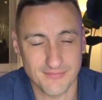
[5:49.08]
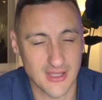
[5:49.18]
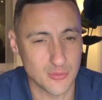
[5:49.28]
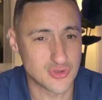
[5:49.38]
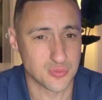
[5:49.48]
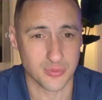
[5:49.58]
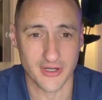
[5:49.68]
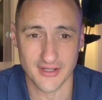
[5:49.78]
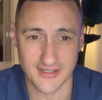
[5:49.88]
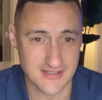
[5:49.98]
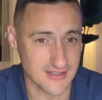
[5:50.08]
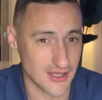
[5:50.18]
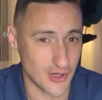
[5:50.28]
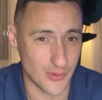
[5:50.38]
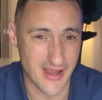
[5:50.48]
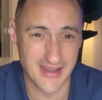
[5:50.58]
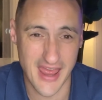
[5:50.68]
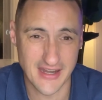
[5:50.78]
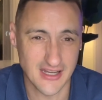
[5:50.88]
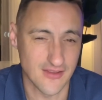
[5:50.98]
it was really slow, and
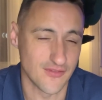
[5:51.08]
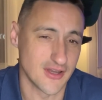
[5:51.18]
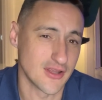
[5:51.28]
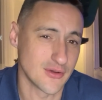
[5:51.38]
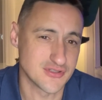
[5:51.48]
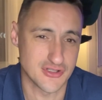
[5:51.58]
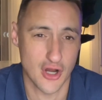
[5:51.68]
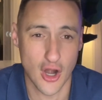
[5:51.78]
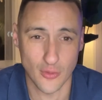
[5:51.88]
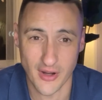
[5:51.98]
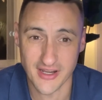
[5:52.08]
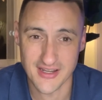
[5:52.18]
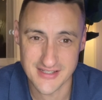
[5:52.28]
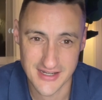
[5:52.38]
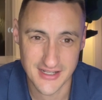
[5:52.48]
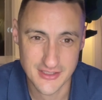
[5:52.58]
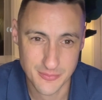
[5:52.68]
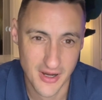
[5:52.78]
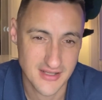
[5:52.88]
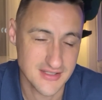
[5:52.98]
editing videos is already a tedious
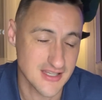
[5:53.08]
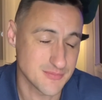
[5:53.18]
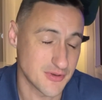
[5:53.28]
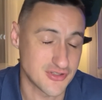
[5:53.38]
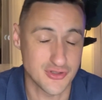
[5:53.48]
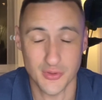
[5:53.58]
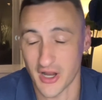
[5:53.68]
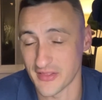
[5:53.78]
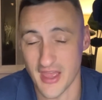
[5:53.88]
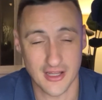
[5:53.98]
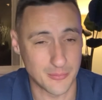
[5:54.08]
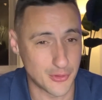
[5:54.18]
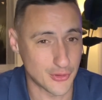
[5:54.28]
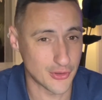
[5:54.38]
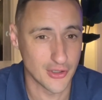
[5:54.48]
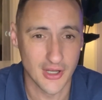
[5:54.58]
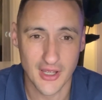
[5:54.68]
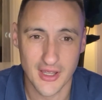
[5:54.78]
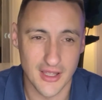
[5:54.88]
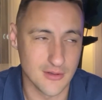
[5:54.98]
process, but to do it on that computer,
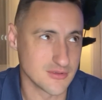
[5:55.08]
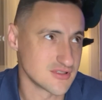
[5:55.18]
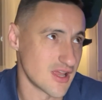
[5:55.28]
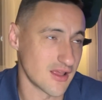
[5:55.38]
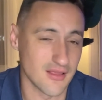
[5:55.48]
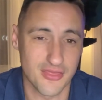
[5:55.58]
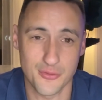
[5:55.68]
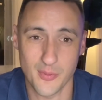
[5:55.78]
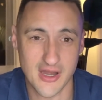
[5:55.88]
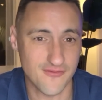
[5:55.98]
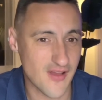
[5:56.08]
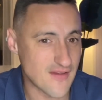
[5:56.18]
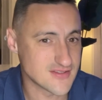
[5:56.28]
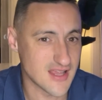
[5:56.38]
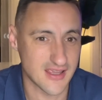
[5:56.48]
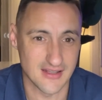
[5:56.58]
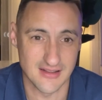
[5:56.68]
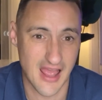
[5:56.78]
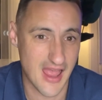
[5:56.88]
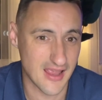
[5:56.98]
it was like three to five second
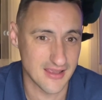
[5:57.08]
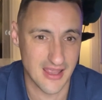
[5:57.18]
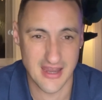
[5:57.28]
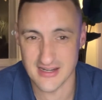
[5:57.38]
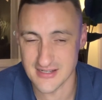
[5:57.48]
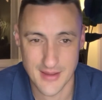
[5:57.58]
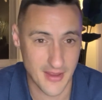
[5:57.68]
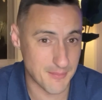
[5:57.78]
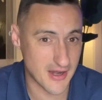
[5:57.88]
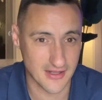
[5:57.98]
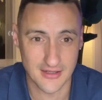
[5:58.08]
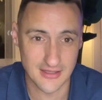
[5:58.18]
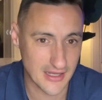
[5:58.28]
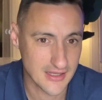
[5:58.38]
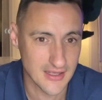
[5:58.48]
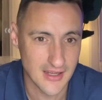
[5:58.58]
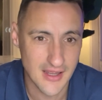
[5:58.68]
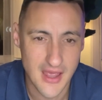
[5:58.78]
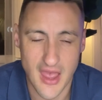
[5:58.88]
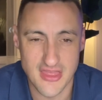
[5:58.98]
lag anytime I made a click.
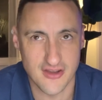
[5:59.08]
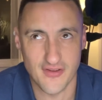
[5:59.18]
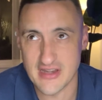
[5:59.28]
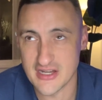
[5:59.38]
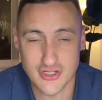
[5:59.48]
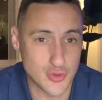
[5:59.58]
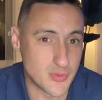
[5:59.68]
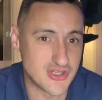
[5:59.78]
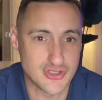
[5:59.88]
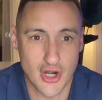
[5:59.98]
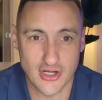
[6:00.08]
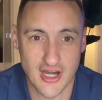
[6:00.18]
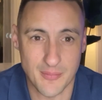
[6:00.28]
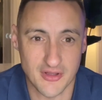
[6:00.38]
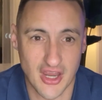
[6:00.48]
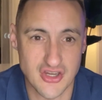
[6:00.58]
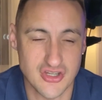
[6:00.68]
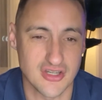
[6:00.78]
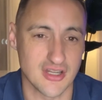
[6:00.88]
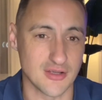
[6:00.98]
And then if I needed to restart an
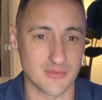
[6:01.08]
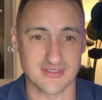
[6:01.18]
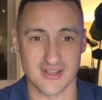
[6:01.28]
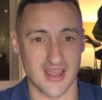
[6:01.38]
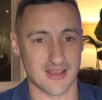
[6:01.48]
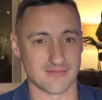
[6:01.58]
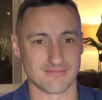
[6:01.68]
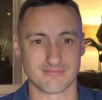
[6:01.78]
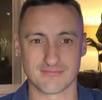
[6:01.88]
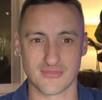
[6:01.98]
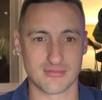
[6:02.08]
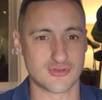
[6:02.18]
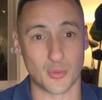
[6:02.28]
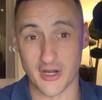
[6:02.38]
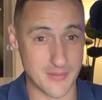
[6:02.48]
application, it was like twenty